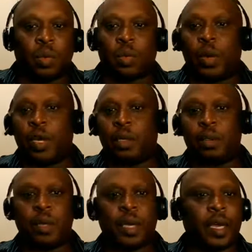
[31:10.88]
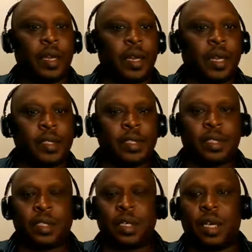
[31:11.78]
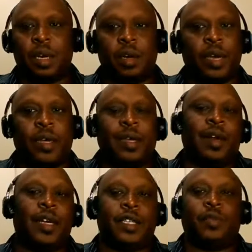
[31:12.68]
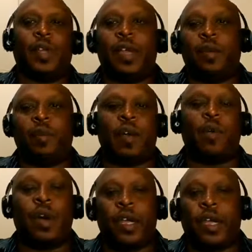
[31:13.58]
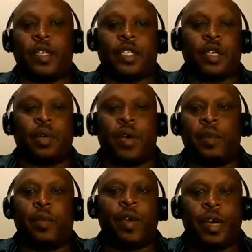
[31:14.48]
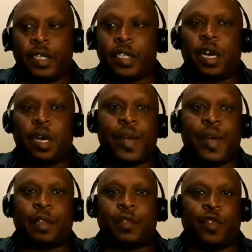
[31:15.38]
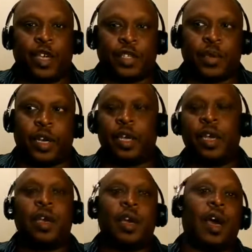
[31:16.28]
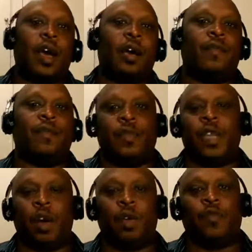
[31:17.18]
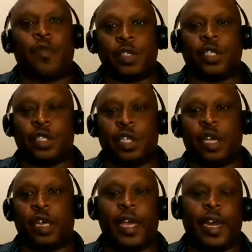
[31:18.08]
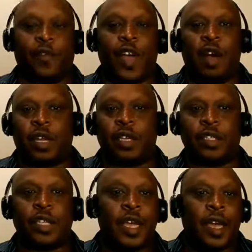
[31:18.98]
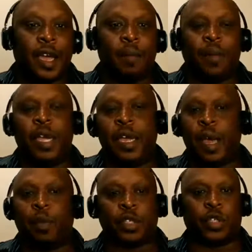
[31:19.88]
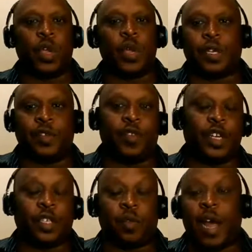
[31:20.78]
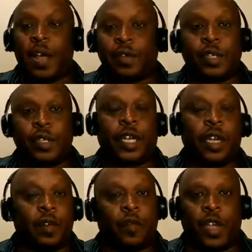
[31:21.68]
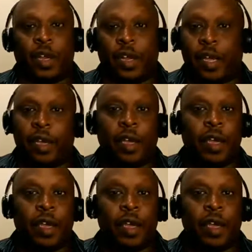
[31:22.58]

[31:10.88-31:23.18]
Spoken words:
Well, and that's I wanted to get a show in. We wanted to talk about the victory, versus the Atlanta Falcons, and being able to sweep a division rival is a good feeling.